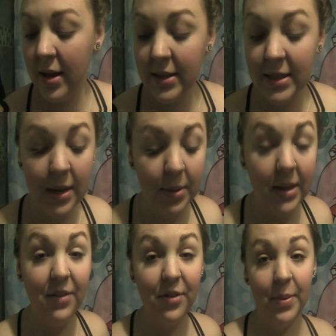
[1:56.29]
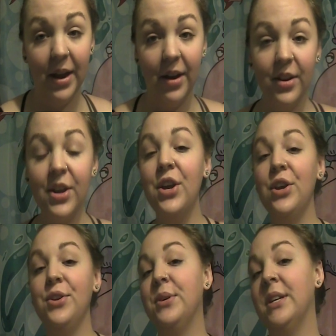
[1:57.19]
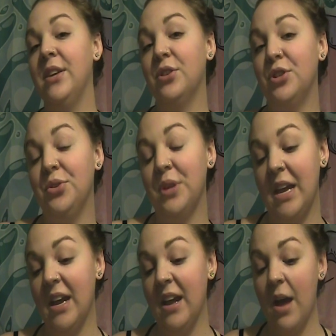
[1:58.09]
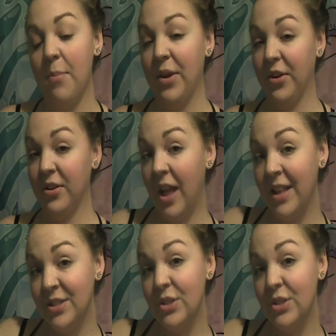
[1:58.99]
Typically from there you can either do like a better cleanse,